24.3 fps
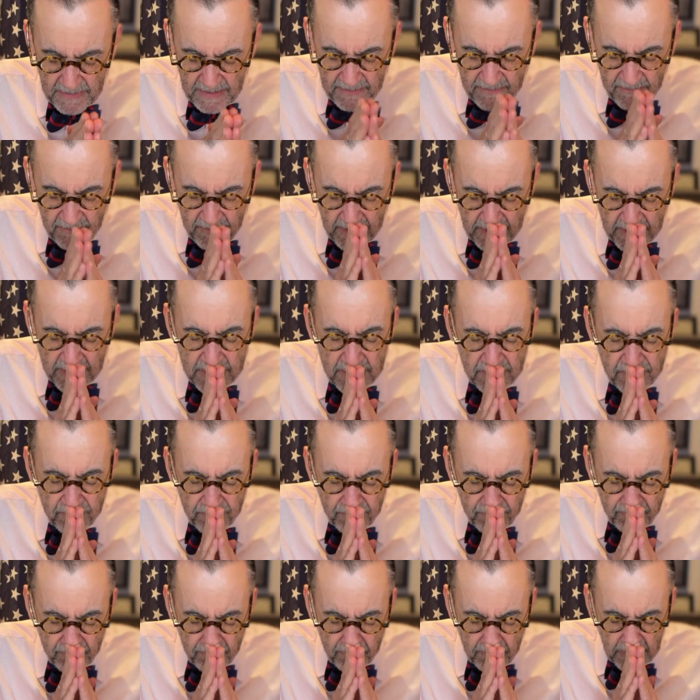friends.
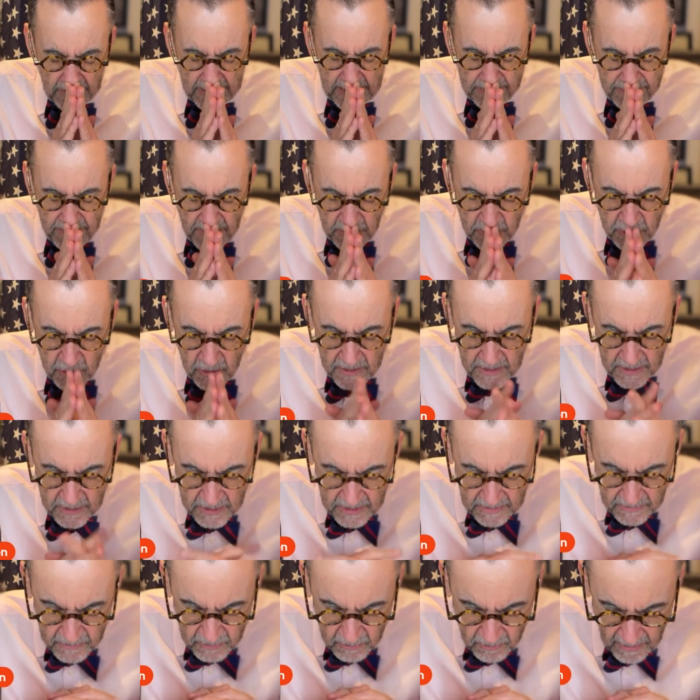Please make sure you
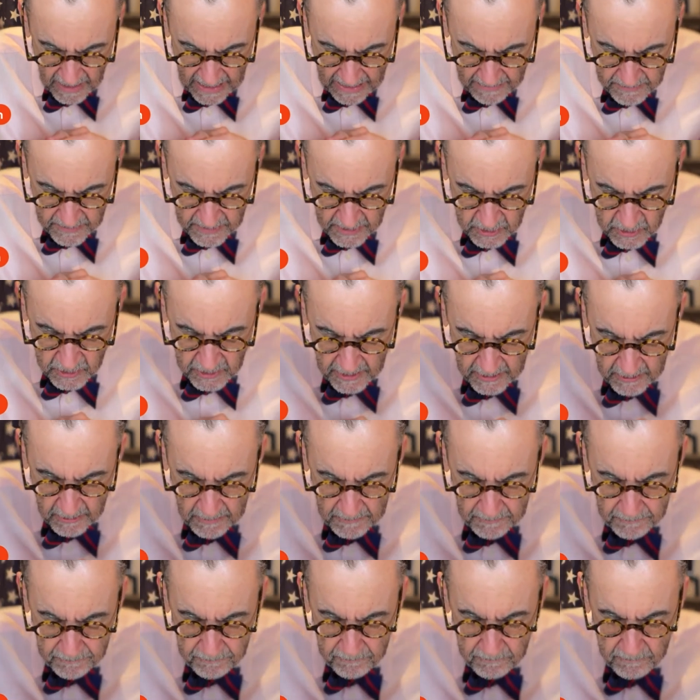subscribe to the channel.
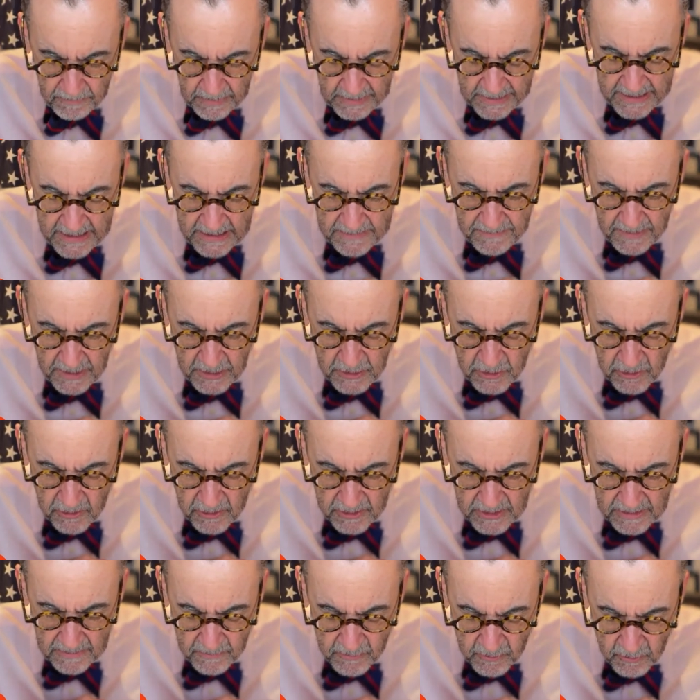Please make sure you
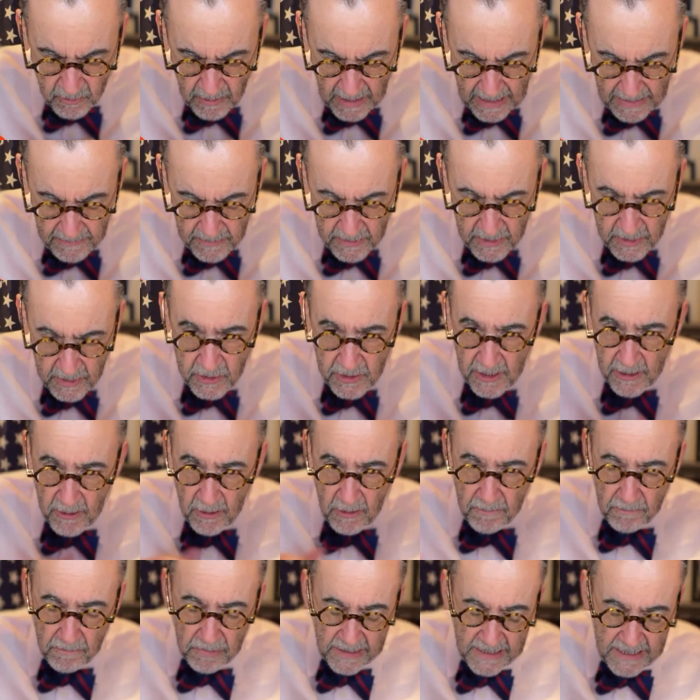subscribe to the channel.
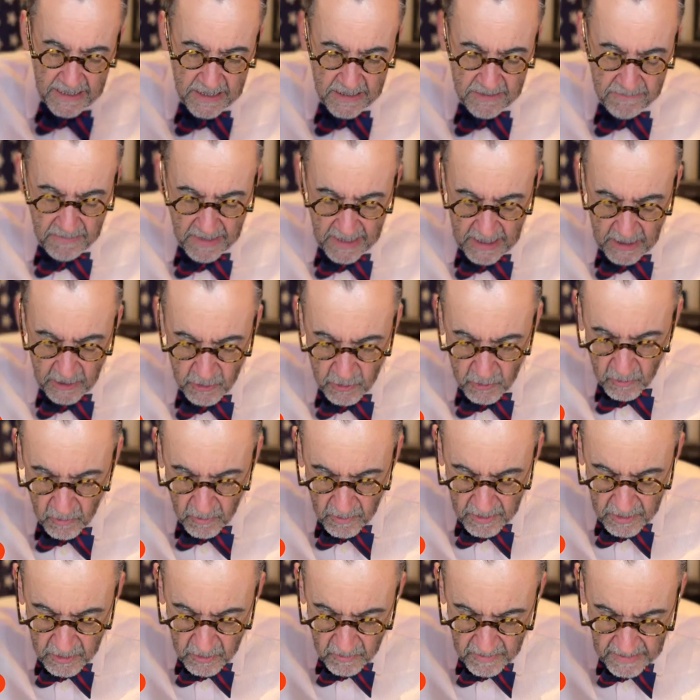Please make sure
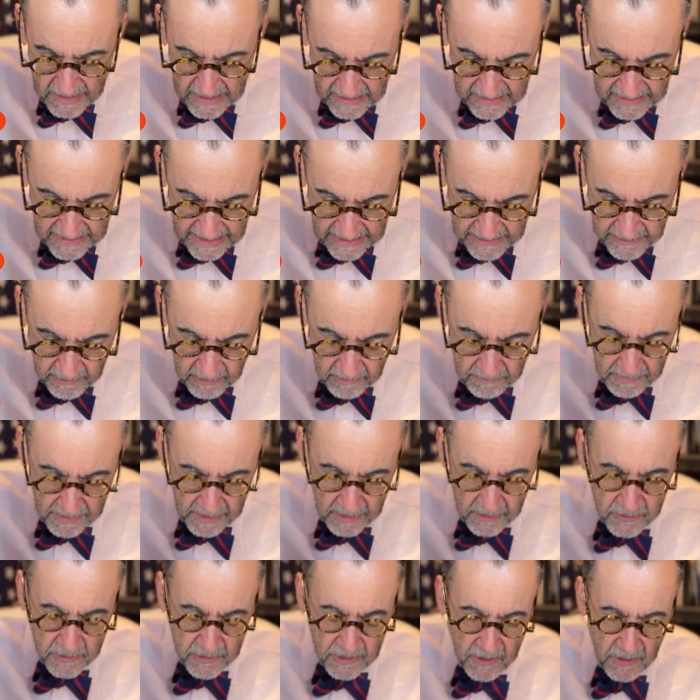you hit that little
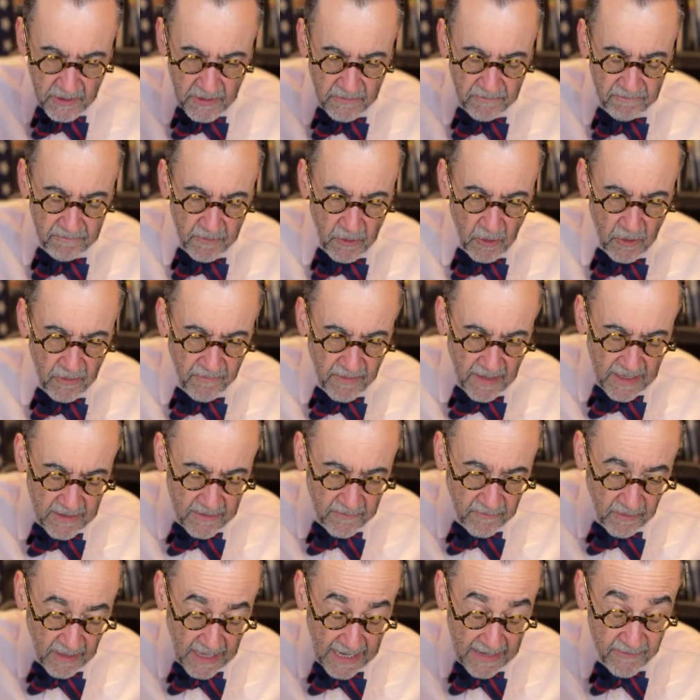bell so you're notified
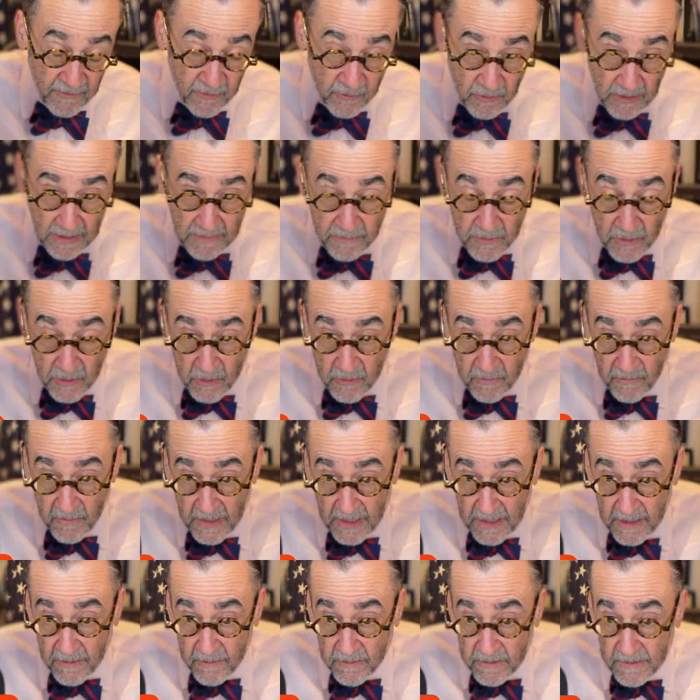of live streams and new
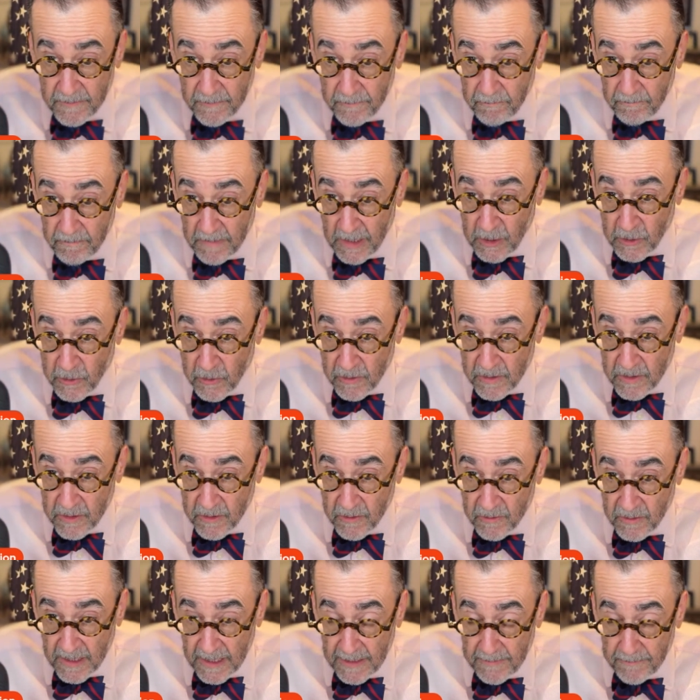videos. Make sure you
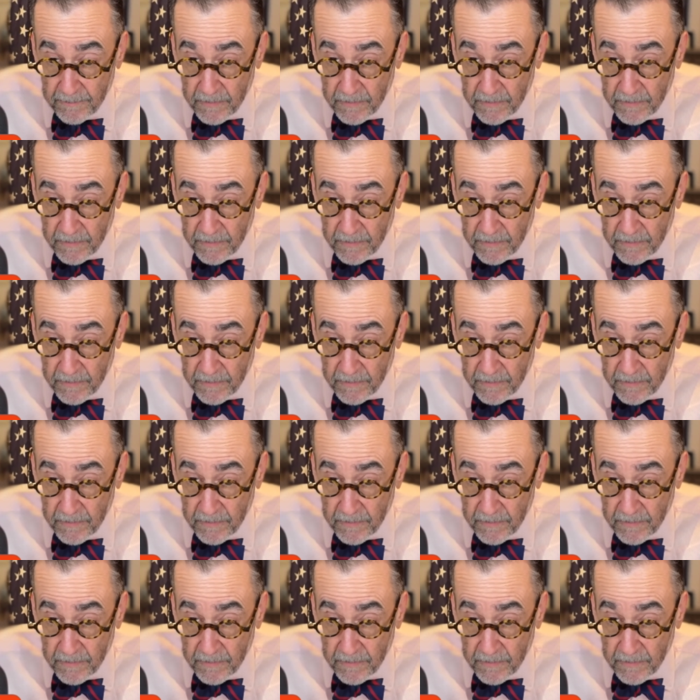do that.